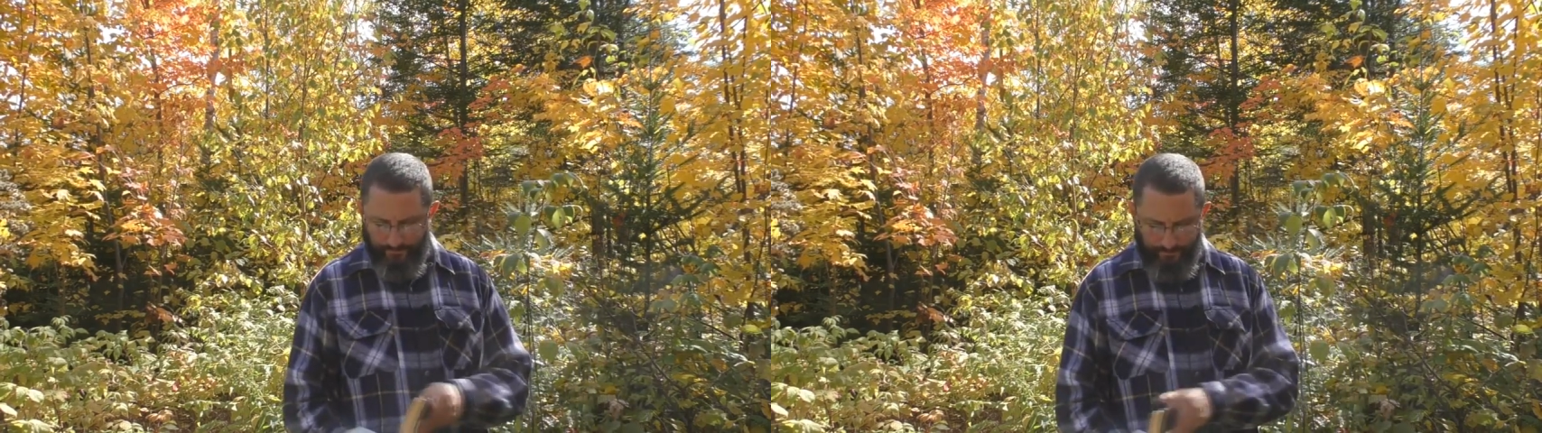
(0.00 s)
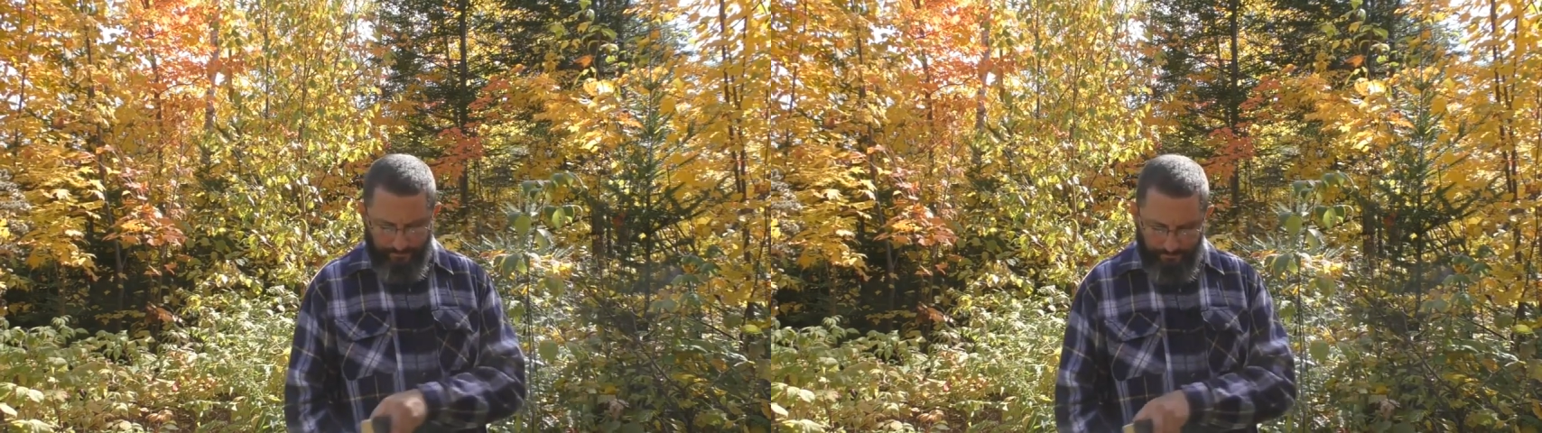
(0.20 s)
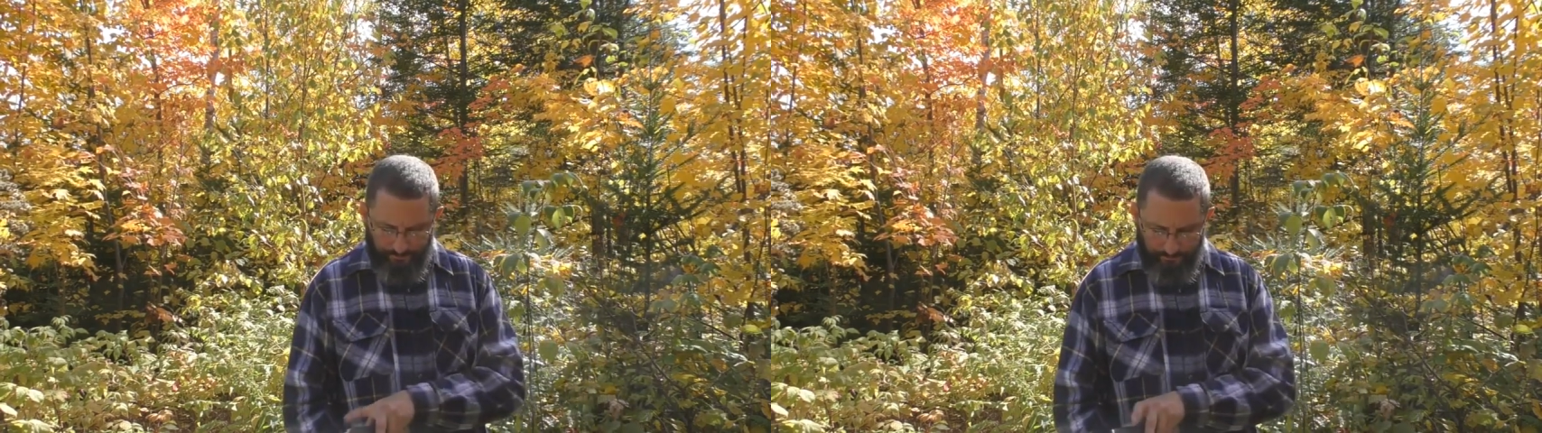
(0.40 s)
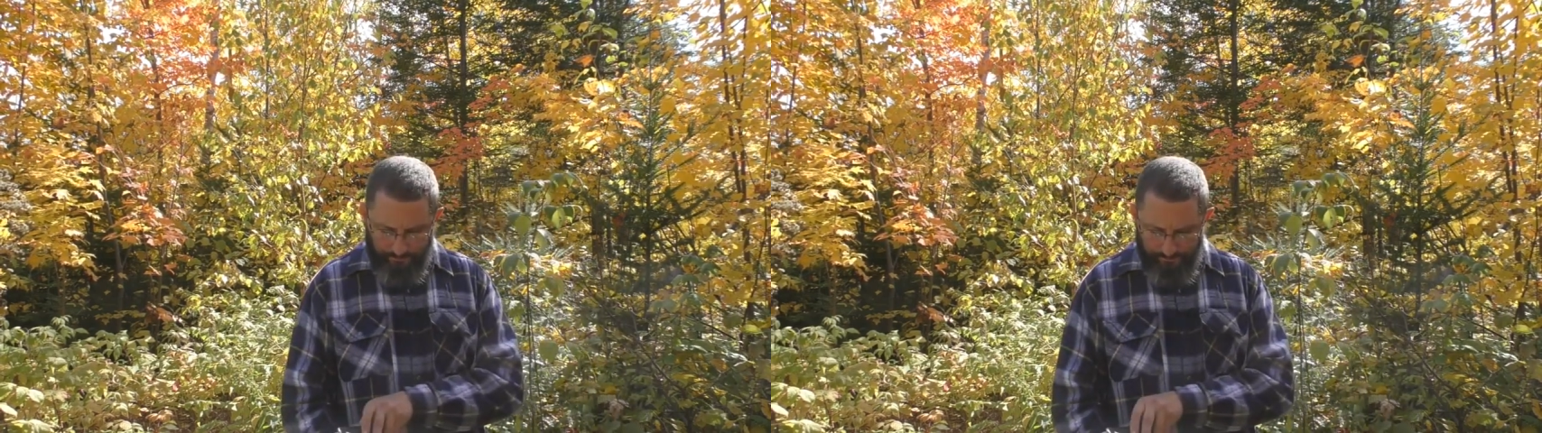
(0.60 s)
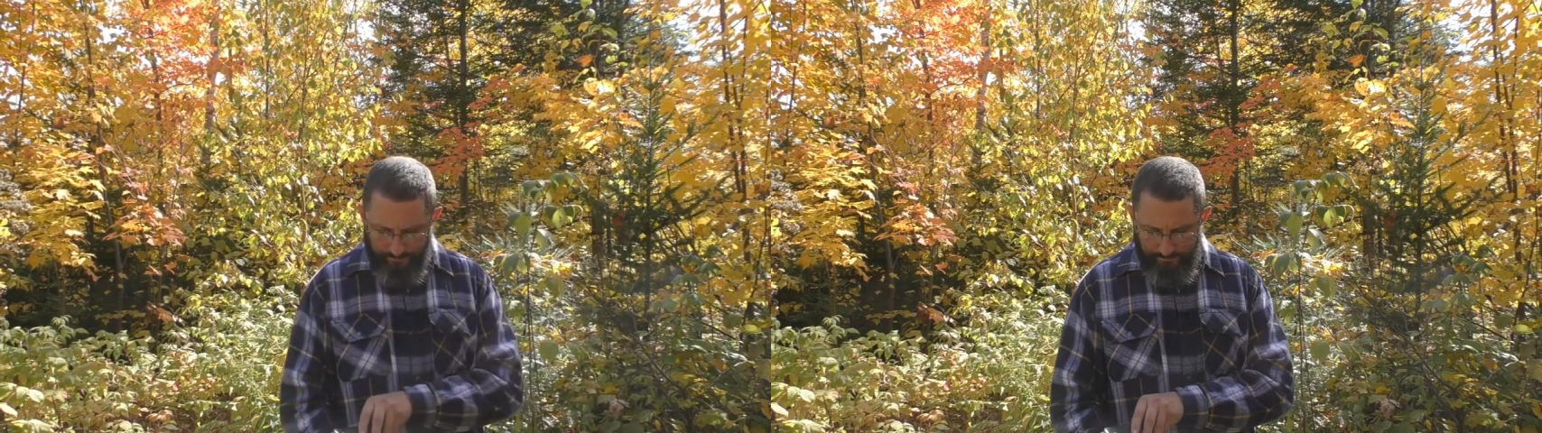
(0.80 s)

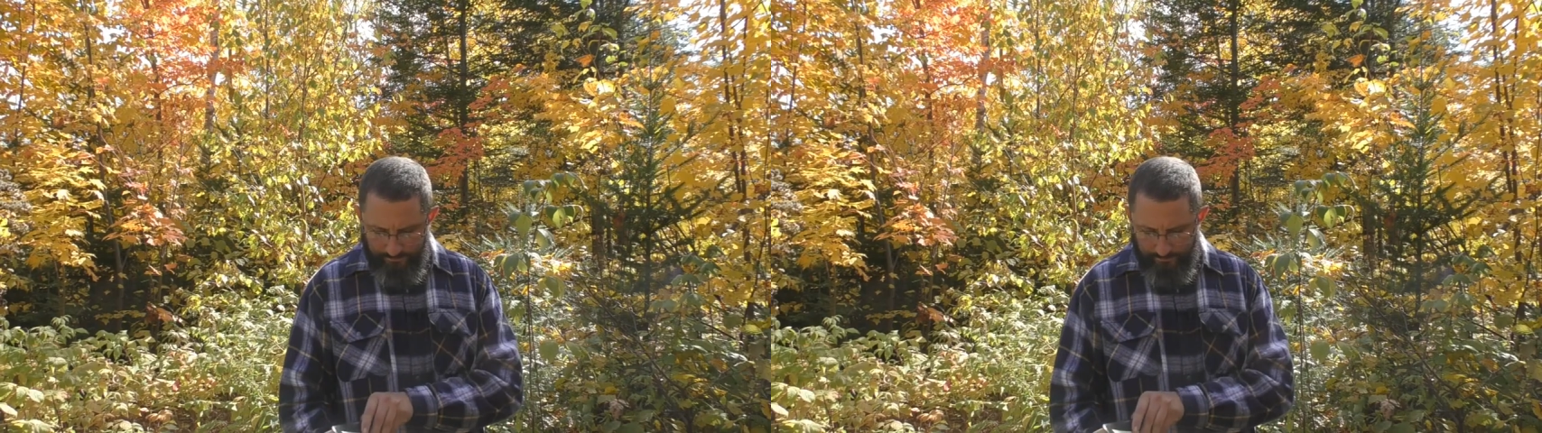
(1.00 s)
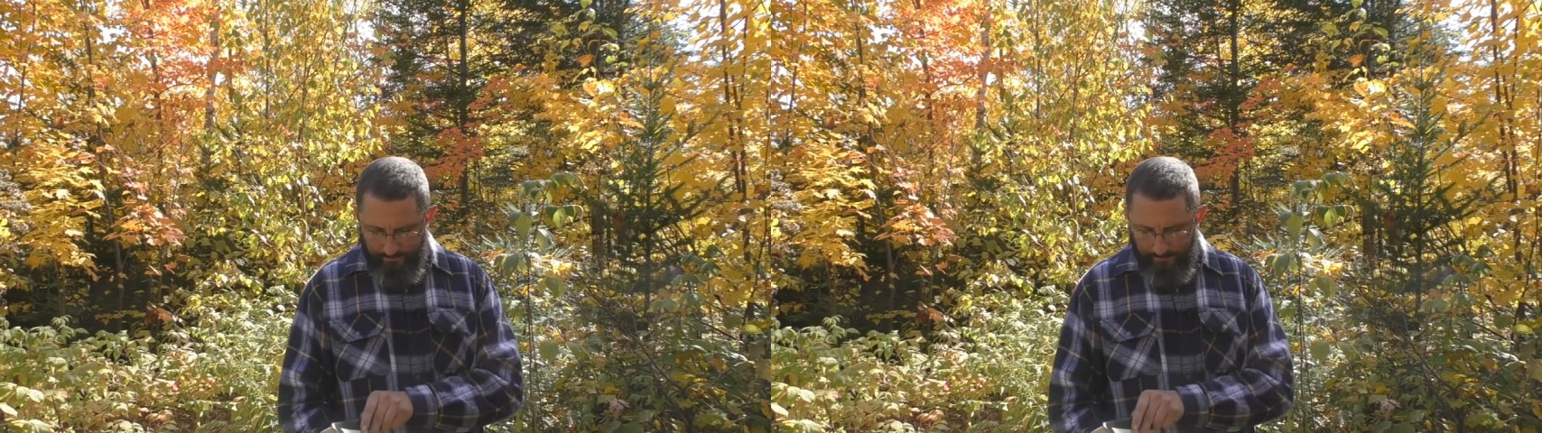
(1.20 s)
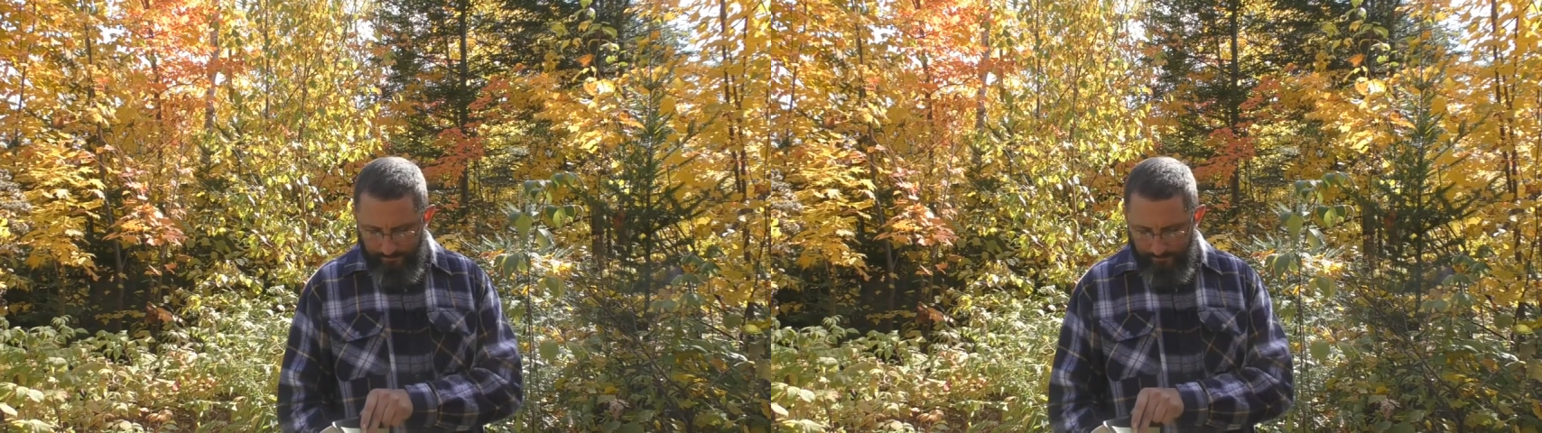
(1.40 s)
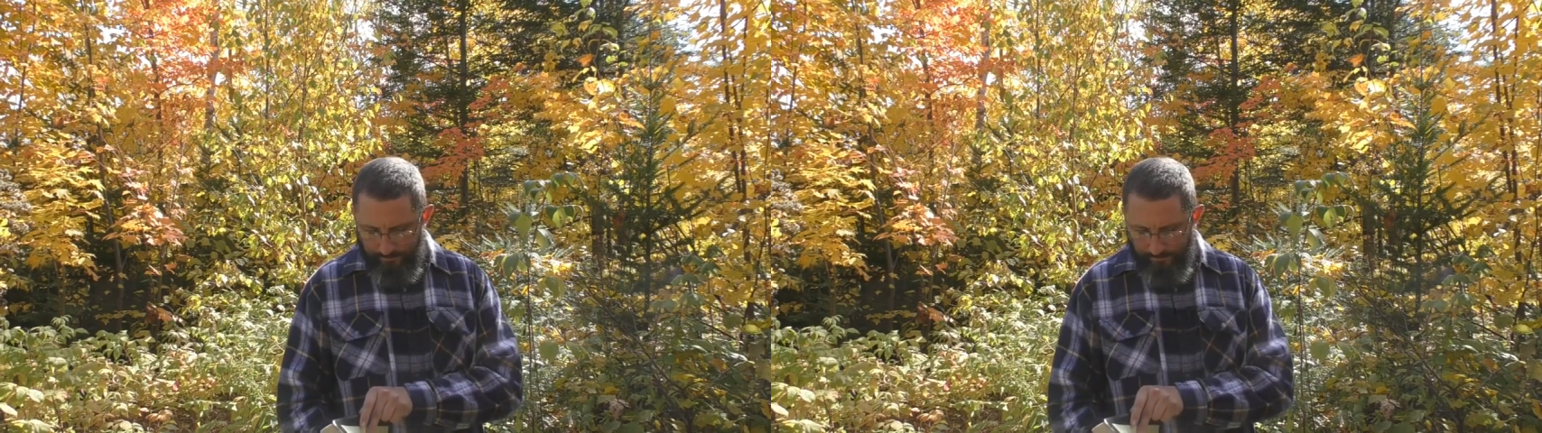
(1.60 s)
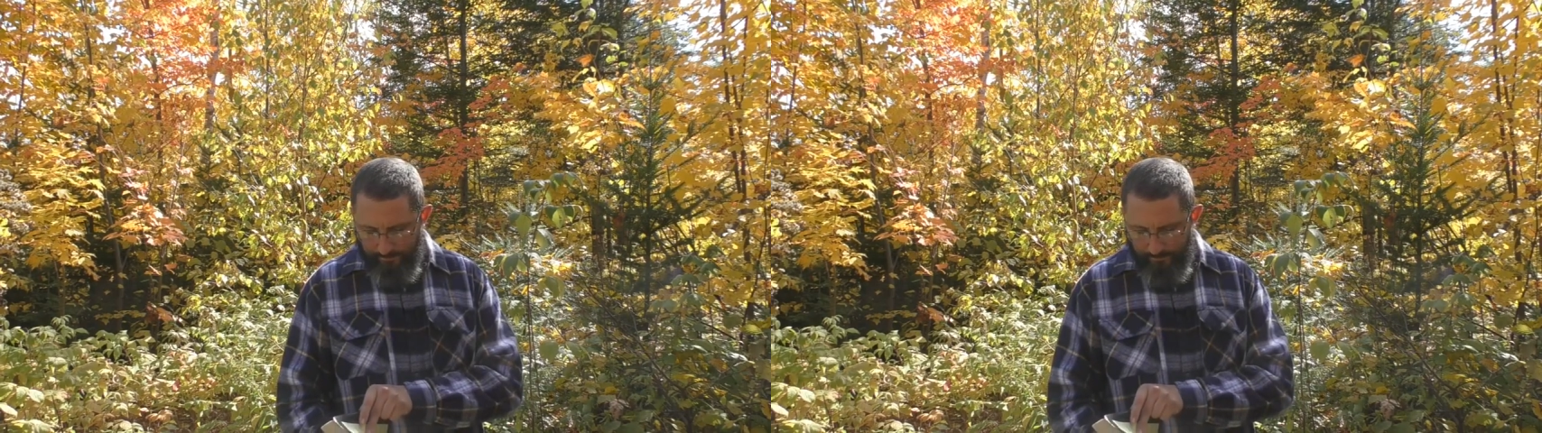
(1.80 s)
Nothing is said.